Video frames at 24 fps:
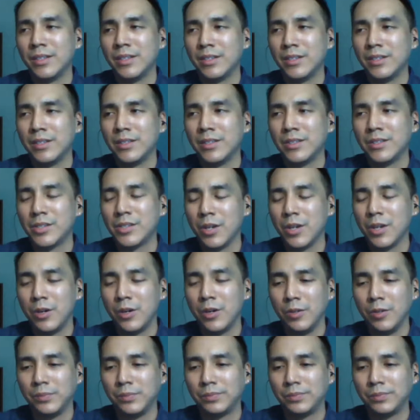
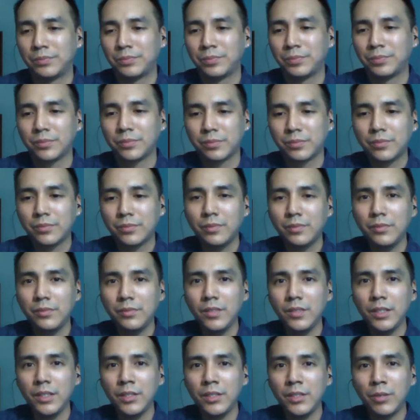So
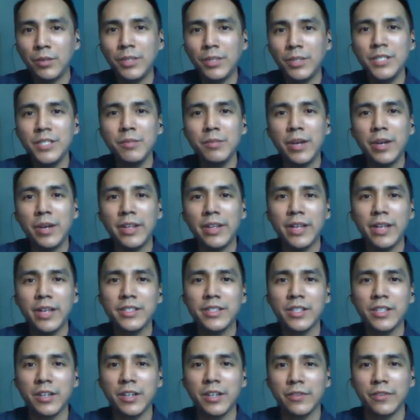the reason why that's
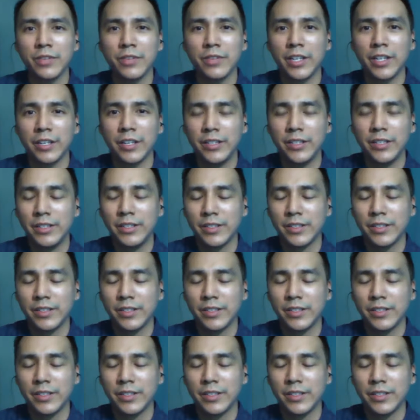coveted